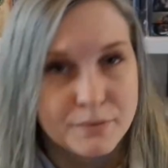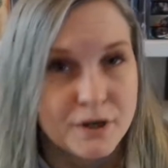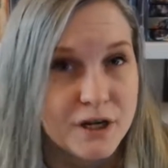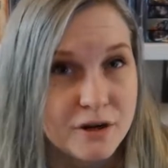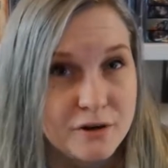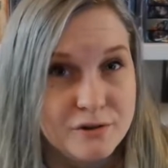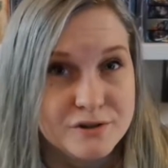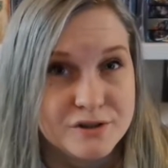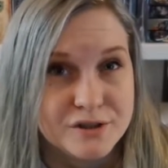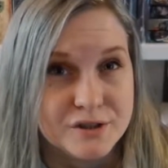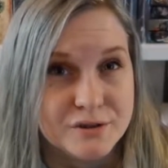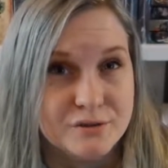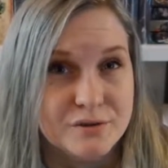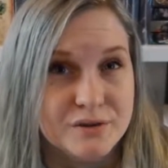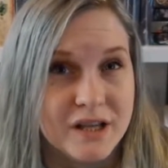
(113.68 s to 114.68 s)
But I
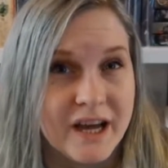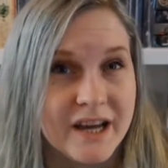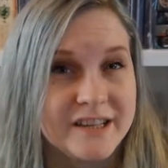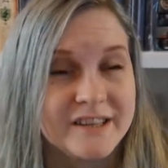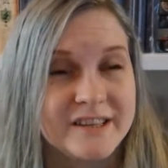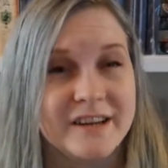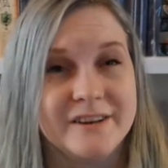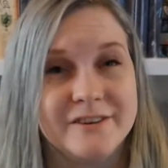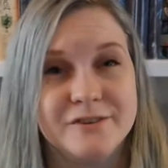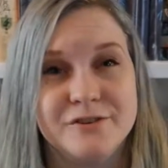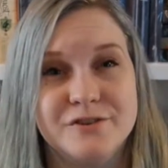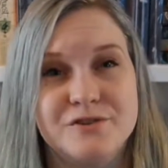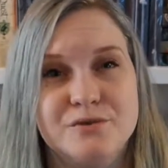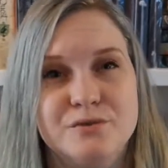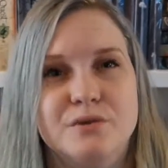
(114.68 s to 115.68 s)
also like the
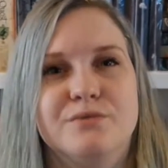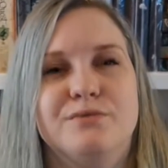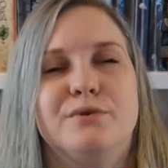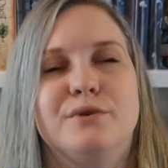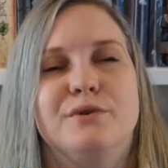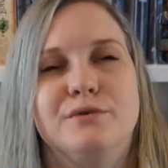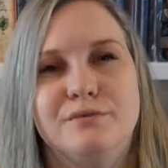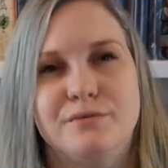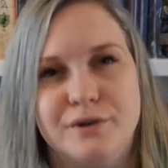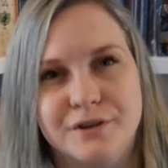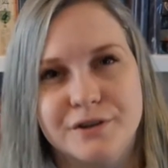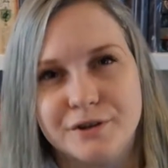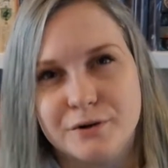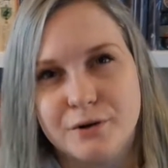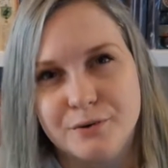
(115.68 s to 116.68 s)
characters to evolve
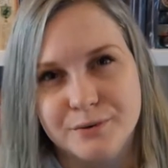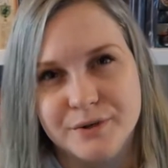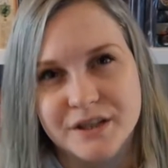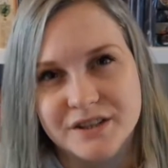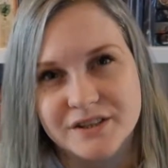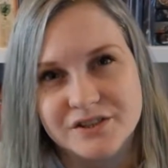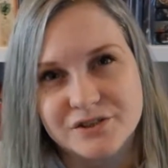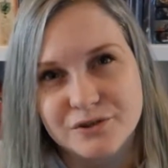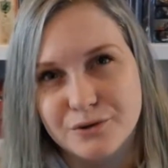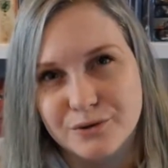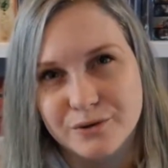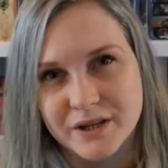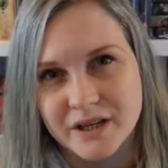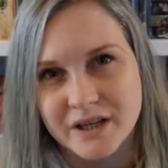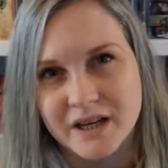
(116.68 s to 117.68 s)
on their own in the
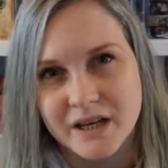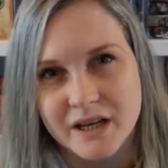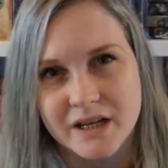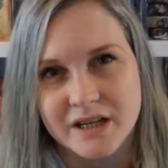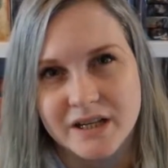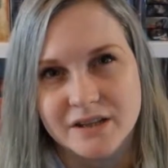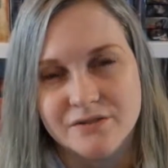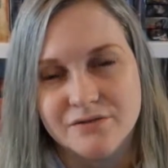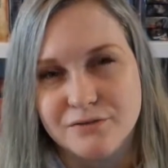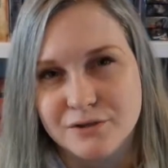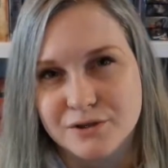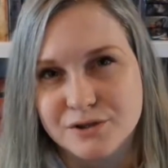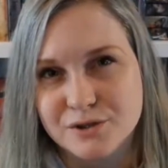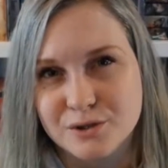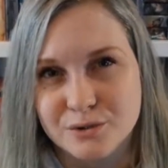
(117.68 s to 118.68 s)
story and
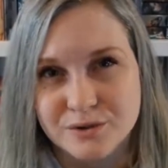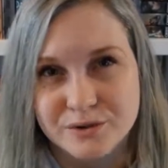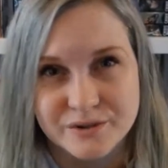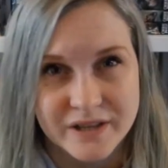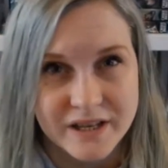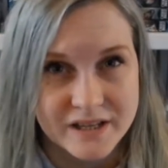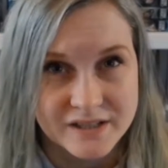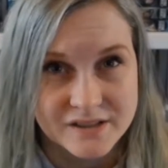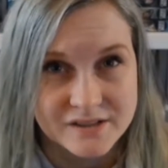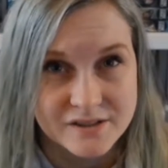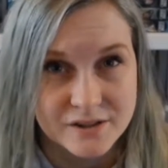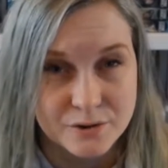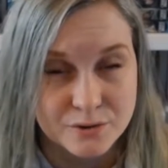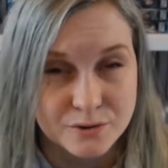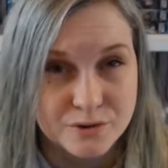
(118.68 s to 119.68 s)
for the story to take
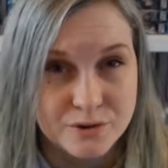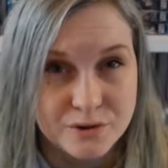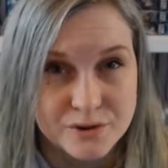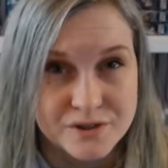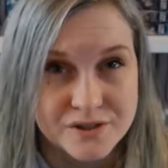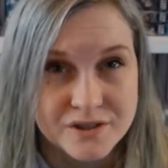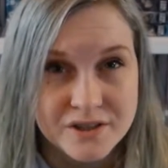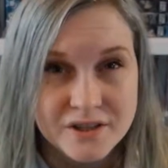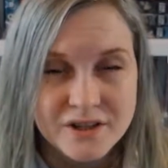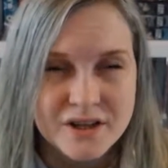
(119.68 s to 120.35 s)
its own course.